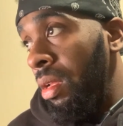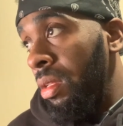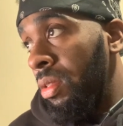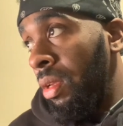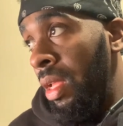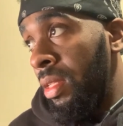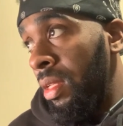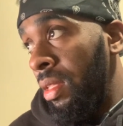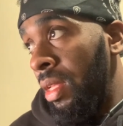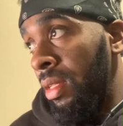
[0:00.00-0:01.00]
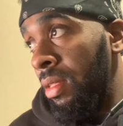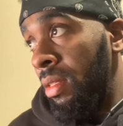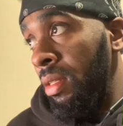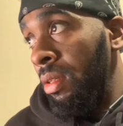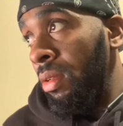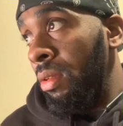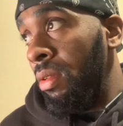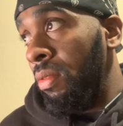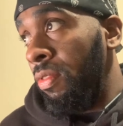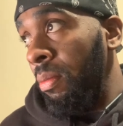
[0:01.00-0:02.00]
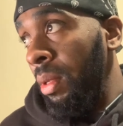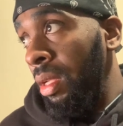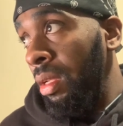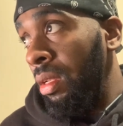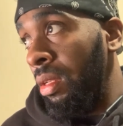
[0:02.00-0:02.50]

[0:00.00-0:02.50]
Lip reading: So that's a steal for me.